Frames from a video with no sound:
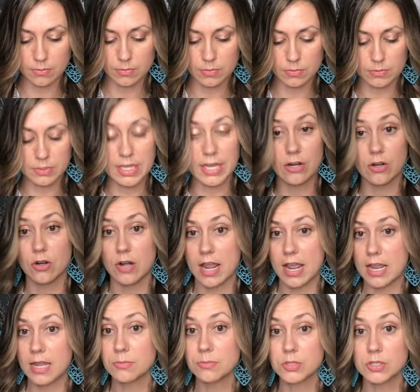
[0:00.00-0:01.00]
letter
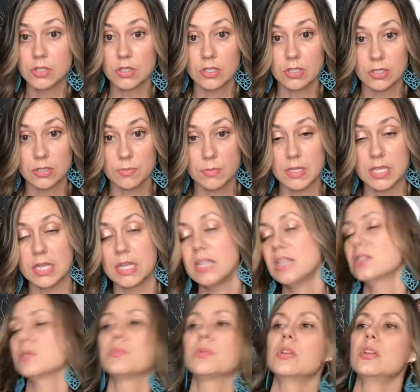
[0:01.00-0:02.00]
names starting at the beginning,
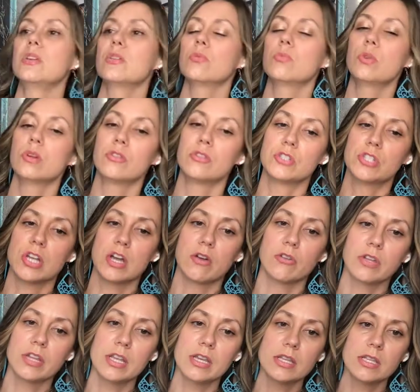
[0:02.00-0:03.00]
depending on where the child
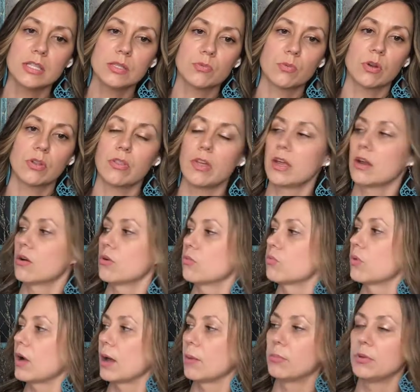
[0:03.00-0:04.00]
is, where they are
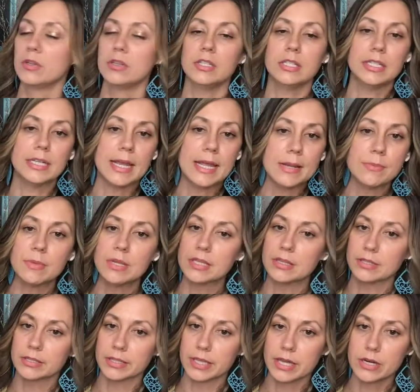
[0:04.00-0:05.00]
rapidly naming
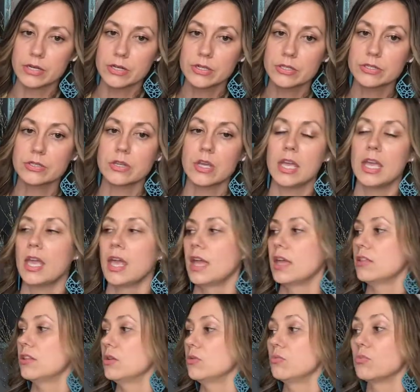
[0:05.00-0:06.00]
the letters.
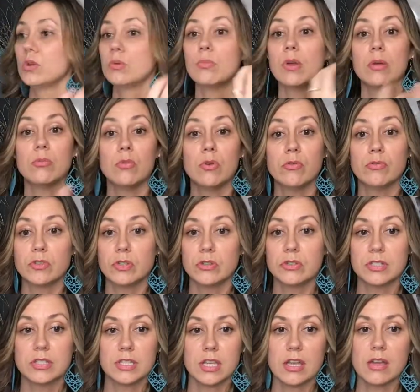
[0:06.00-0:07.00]
And then we may move to the
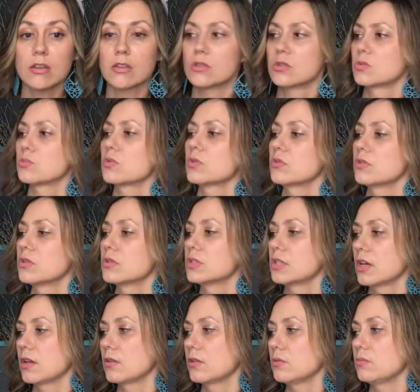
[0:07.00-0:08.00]
sounds, where they're
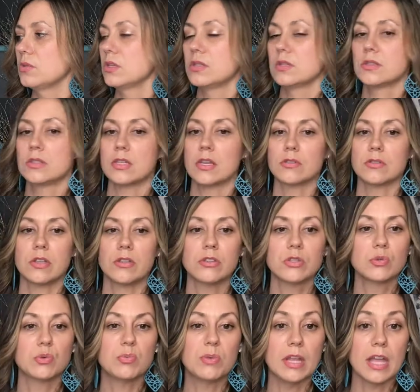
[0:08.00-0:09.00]
telling me the sound. Now,
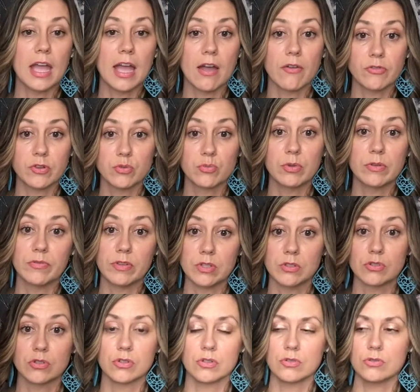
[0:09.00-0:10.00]
this would be after we've
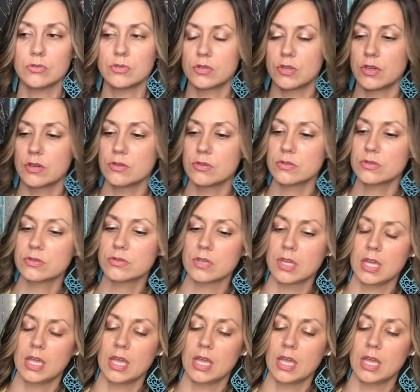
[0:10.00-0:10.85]
introduced those.